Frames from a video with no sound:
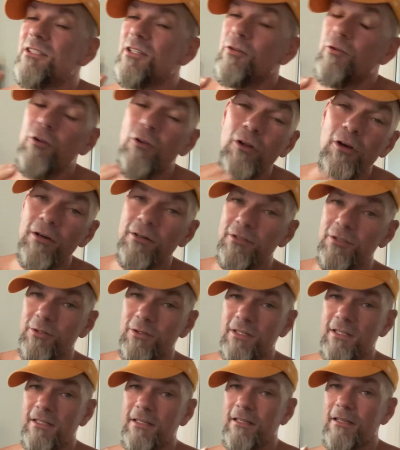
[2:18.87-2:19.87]
a long
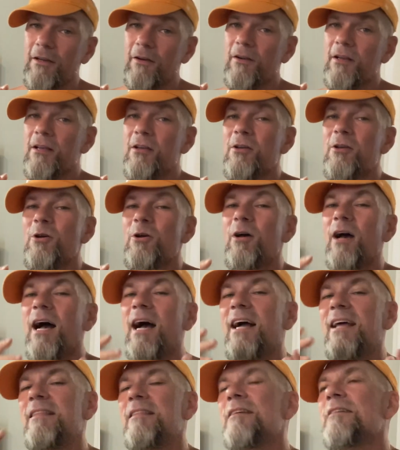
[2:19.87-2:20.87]
journey to go.
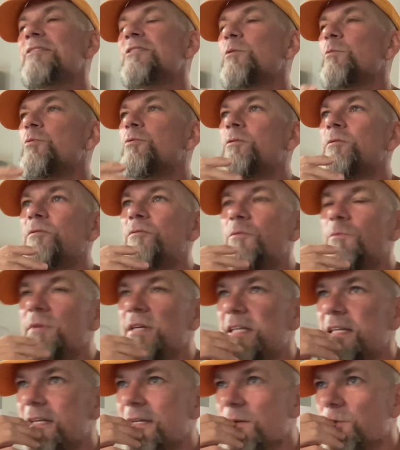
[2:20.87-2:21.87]
I think it's important for
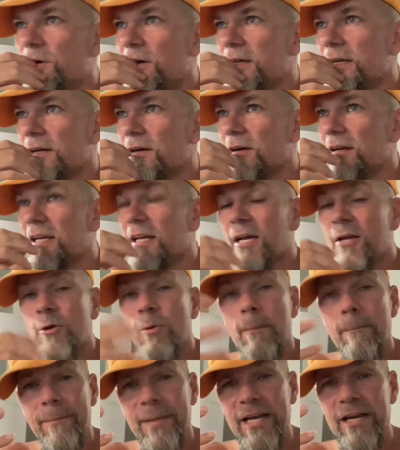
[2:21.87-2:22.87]
me to come on here and kind
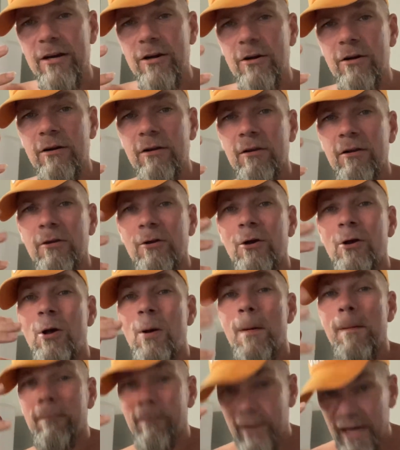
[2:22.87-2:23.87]
of bare
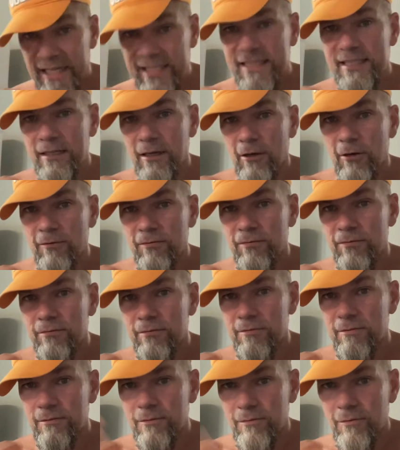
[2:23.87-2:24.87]
myself.
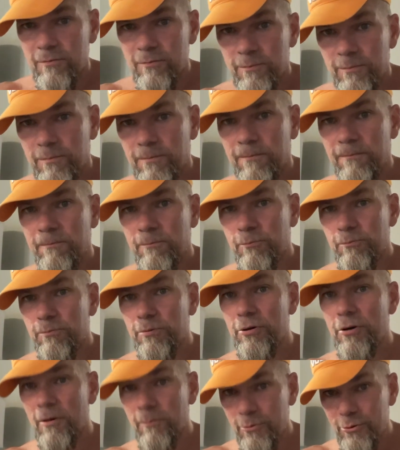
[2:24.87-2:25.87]

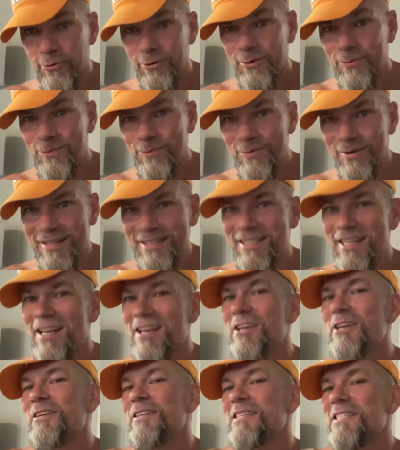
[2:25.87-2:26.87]
Pretty much.
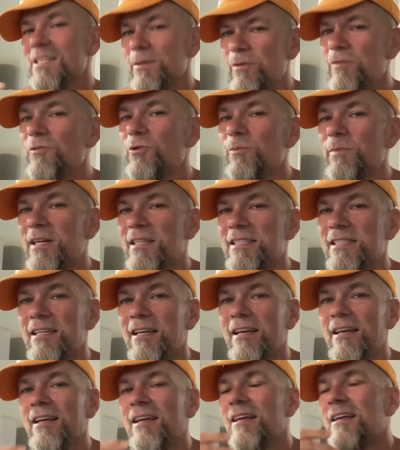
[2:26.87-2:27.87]
Some of you might
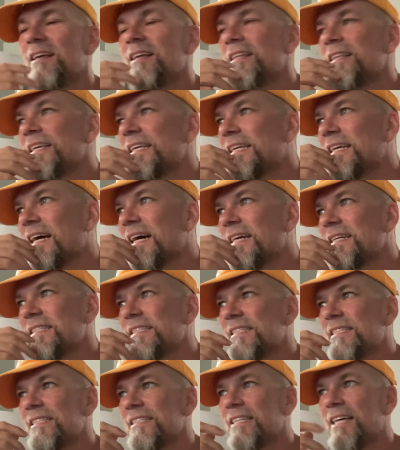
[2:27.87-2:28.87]
say, the
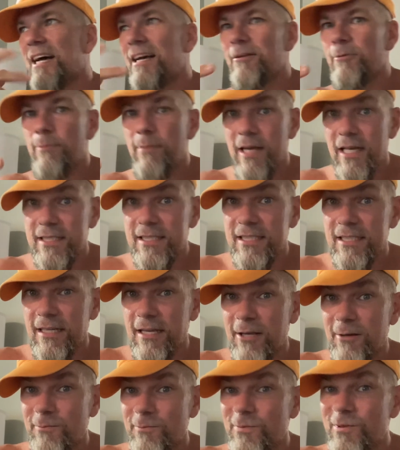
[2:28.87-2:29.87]
guy's not in bad
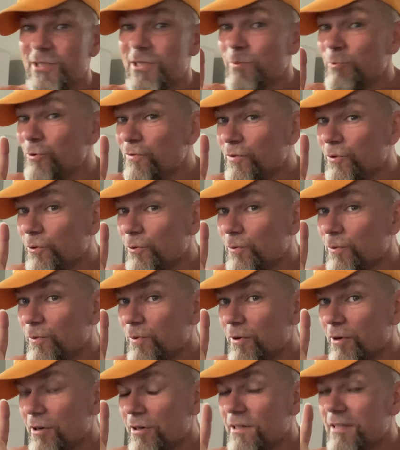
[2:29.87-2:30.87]
shape. Some of you
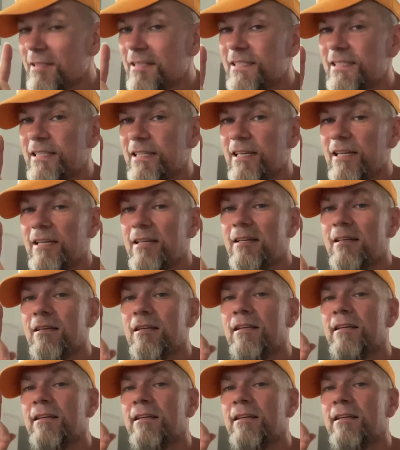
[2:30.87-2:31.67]
are gonna say,